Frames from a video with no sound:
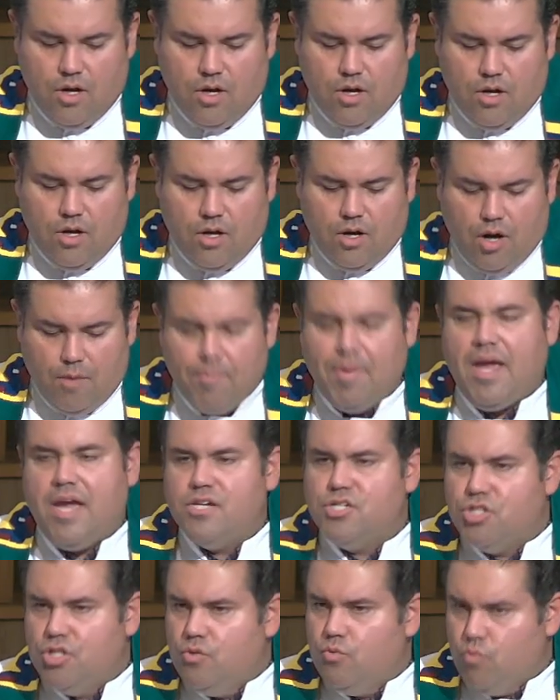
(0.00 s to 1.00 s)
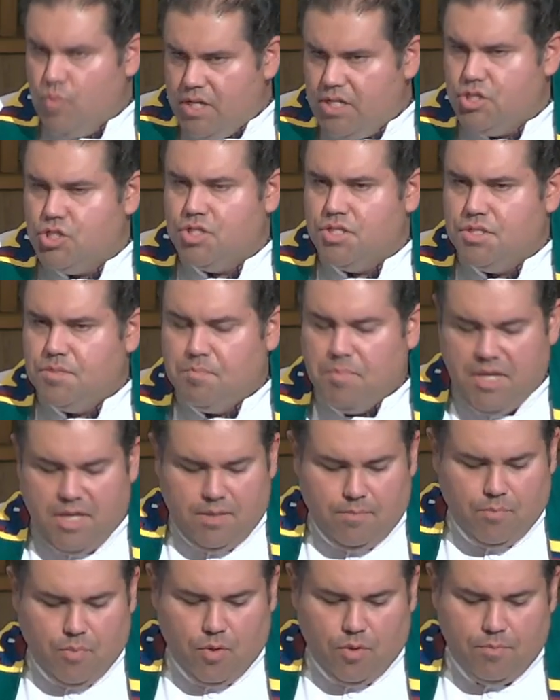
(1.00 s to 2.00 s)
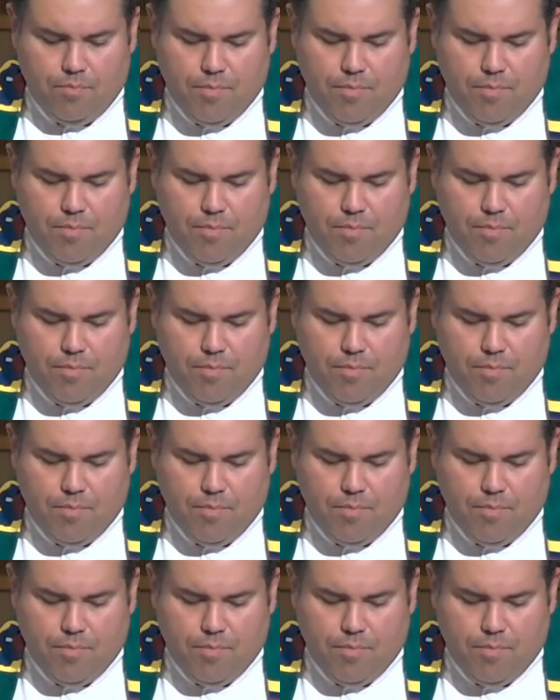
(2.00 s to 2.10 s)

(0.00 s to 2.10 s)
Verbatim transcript: our passion reaches people,